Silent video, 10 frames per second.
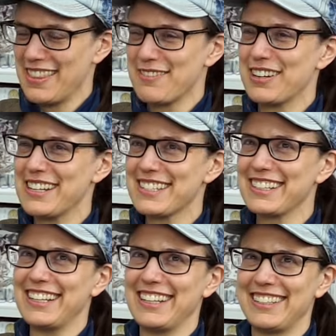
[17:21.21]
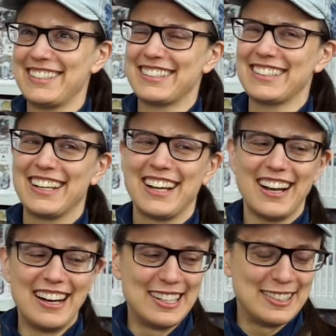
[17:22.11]
the reason is
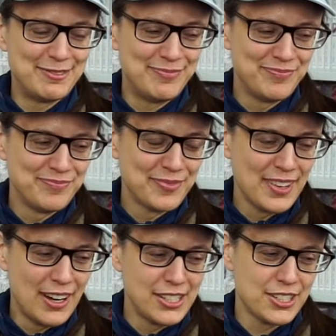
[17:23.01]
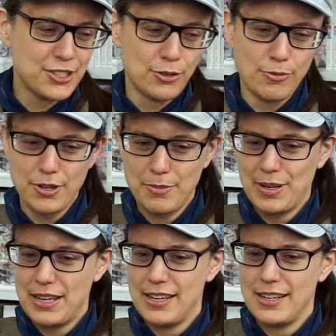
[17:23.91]
I just don't want to
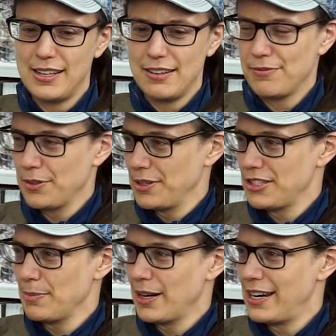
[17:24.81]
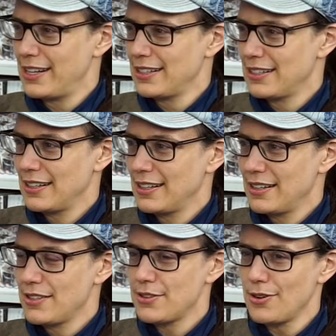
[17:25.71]
be influenced by it.
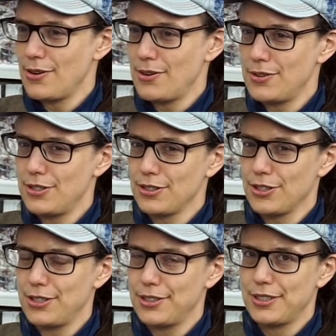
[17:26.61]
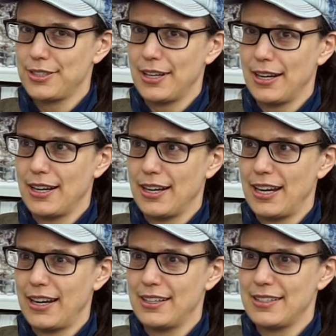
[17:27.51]
So, you know,
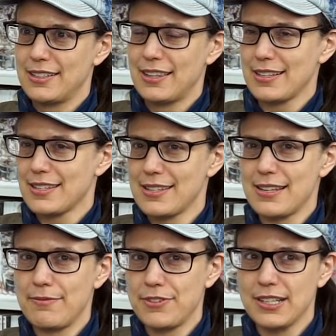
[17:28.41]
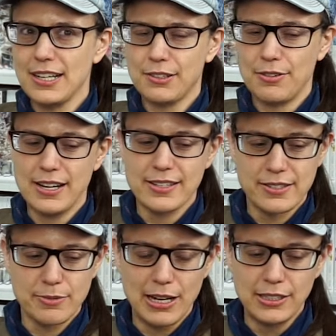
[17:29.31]
and that's the same for Dark Rise as
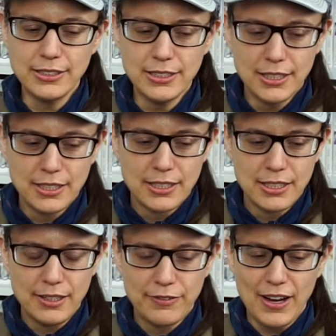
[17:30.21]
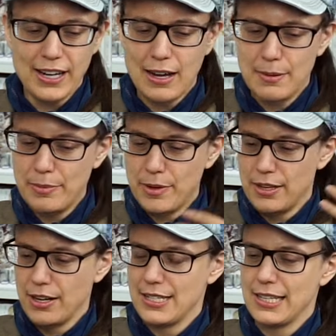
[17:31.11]
well. If I come up with an
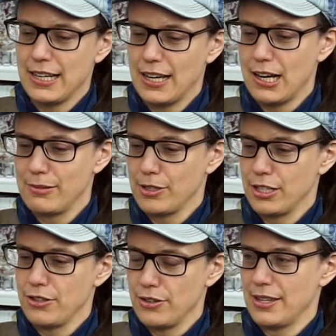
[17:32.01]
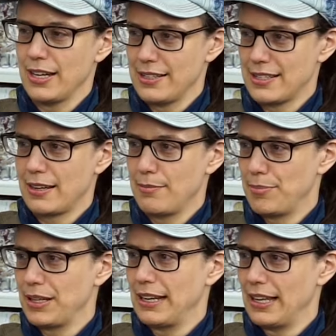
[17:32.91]
idea, I want to know that it's
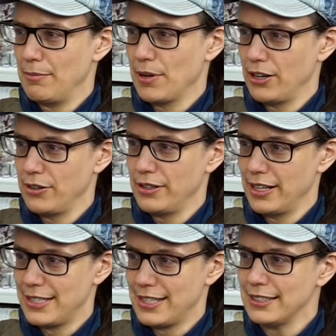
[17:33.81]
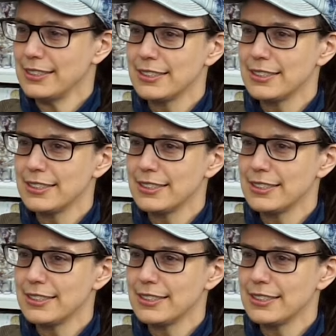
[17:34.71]
completely my own idea.